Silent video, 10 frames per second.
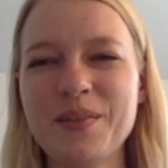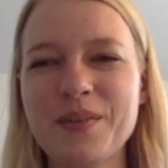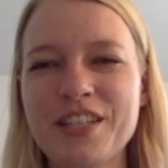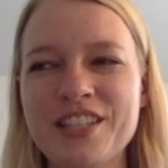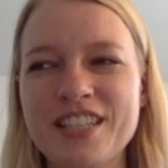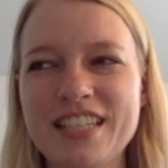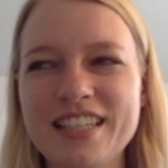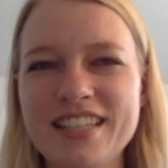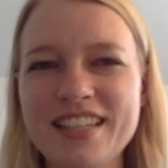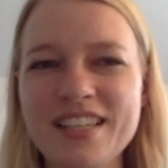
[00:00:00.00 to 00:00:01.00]
which
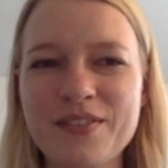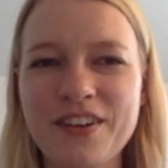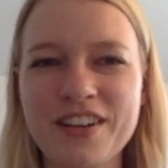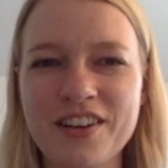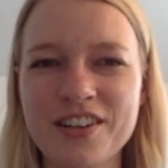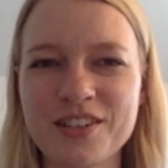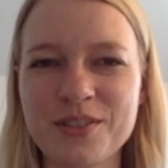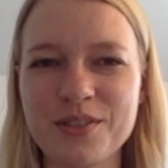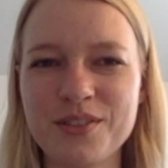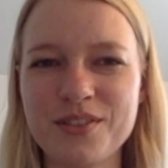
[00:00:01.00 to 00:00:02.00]
is very hard
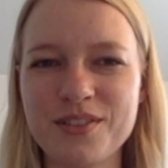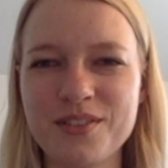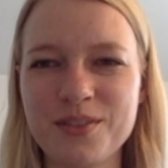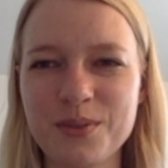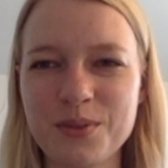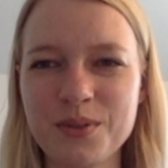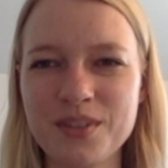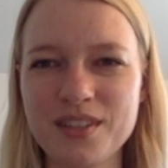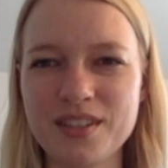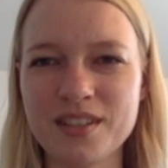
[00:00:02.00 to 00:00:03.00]
to
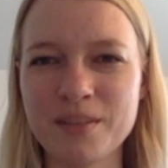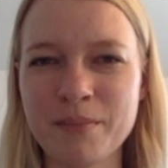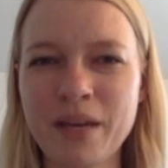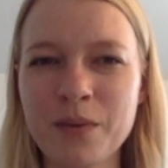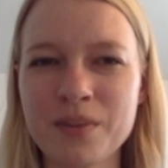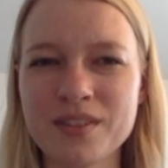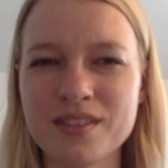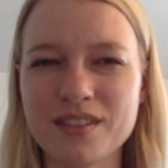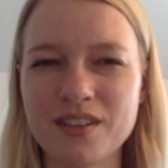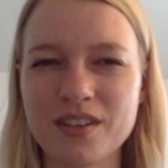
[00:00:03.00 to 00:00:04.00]
do. Mine
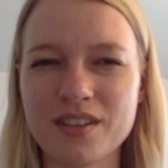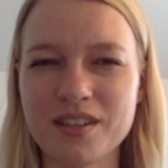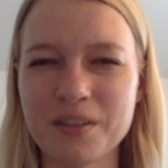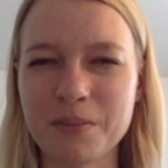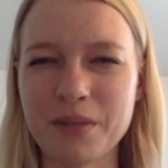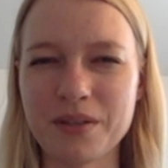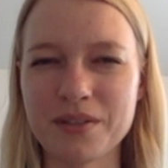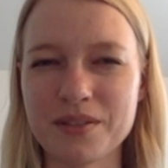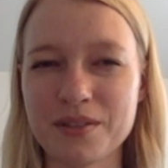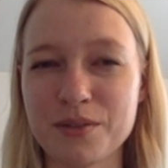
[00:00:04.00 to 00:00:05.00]
wasn't hard in
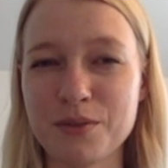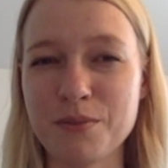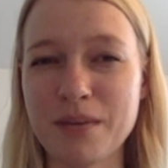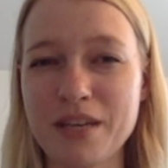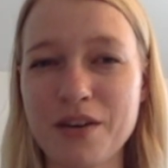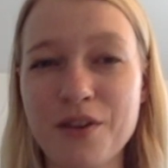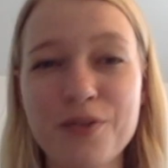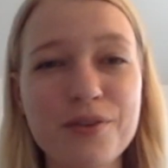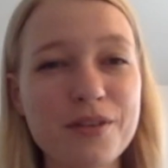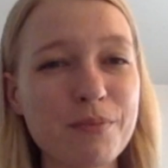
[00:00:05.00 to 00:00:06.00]
comparison to many
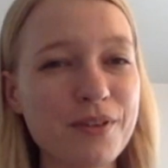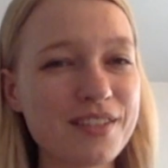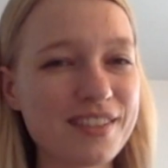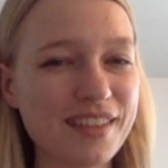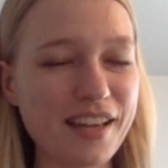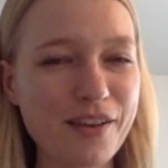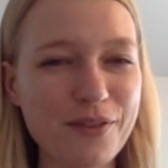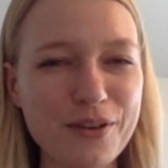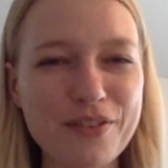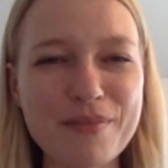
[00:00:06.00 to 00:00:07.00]
other experiences that I have
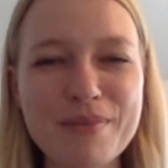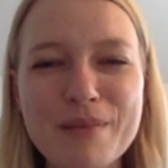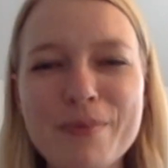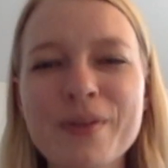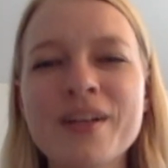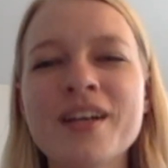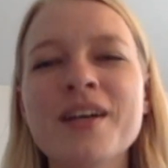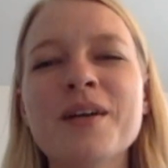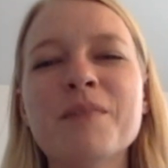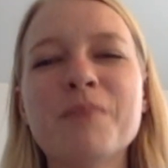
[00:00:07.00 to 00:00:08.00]
heard from people,
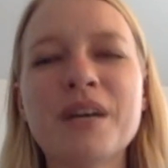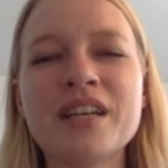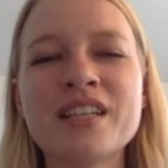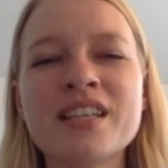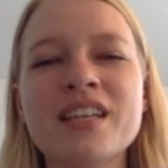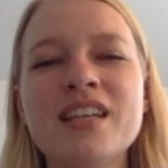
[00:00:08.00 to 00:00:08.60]
but